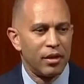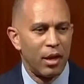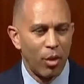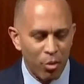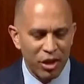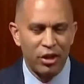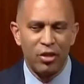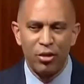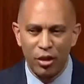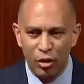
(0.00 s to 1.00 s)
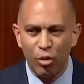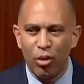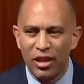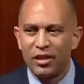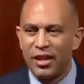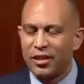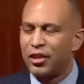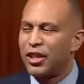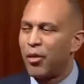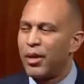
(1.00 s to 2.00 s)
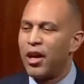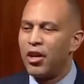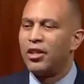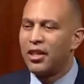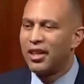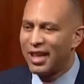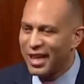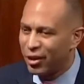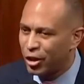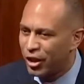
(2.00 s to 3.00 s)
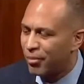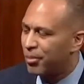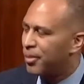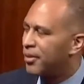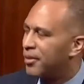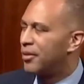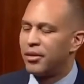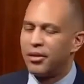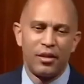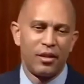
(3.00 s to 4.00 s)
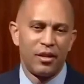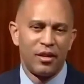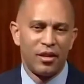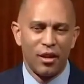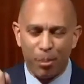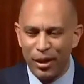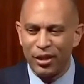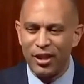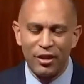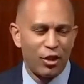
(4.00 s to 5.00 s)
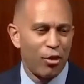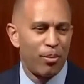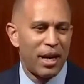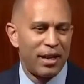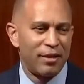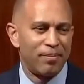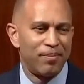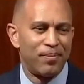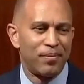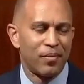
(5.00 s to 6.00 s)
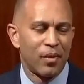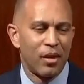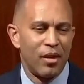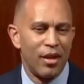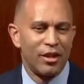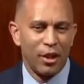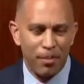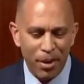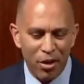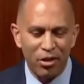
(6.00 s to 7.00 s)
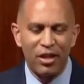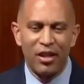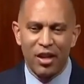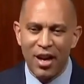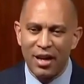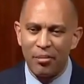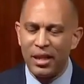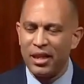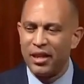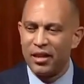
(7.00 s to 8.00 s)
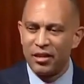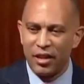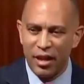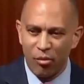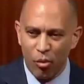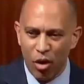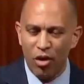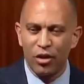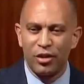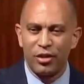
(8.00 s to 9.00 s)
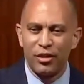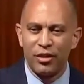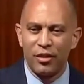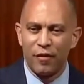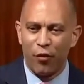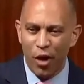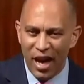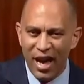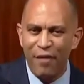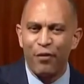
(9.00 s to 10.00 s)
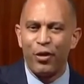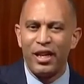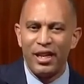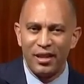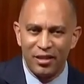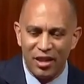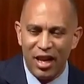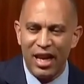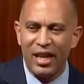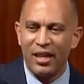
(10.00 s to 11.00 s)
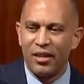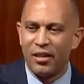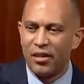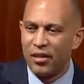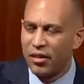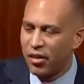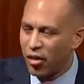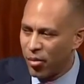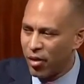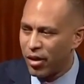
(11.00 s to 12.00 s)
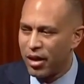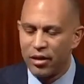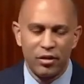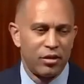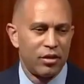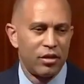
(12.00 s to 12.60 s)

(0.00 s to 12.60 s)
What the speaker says: And we will continue to do what is necessary under the leadership of President Joe Biden to build an economy that works for everyday Americans